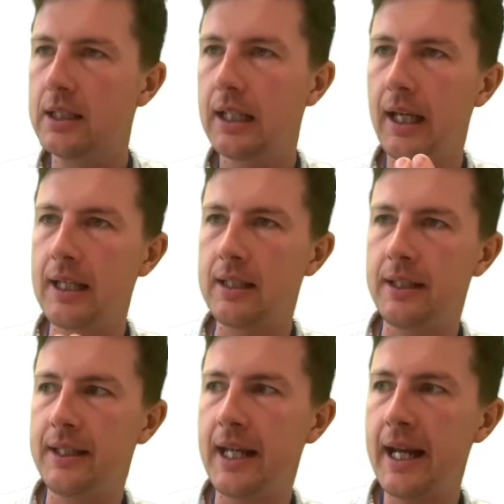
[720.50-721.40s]

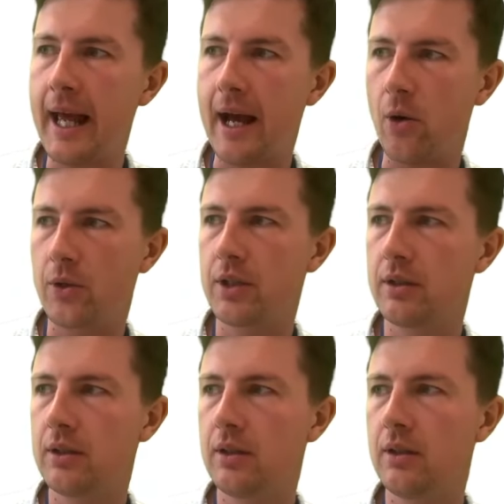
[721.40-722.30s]
and get out
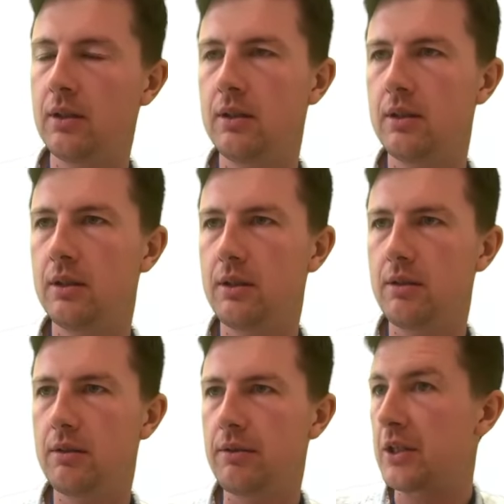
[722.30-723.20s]

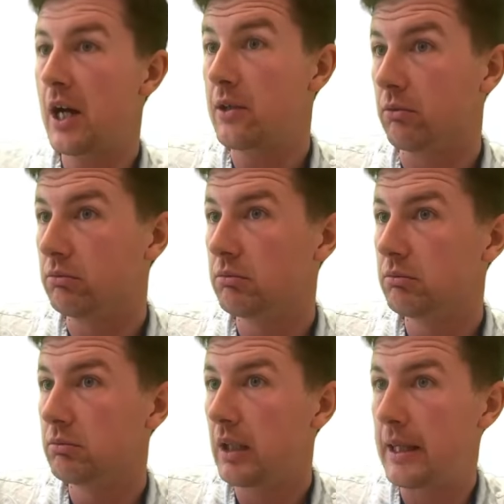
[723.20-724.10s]
the title.
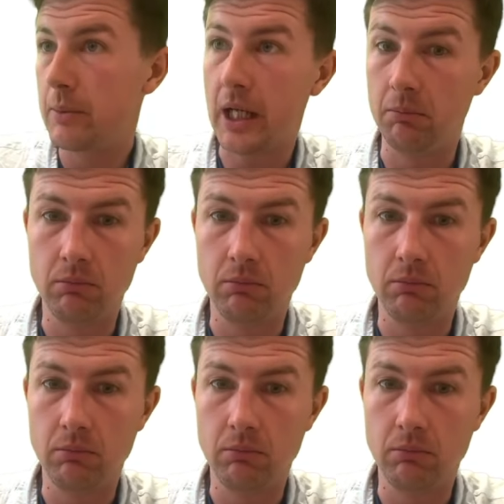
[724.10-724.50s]
And then we're done.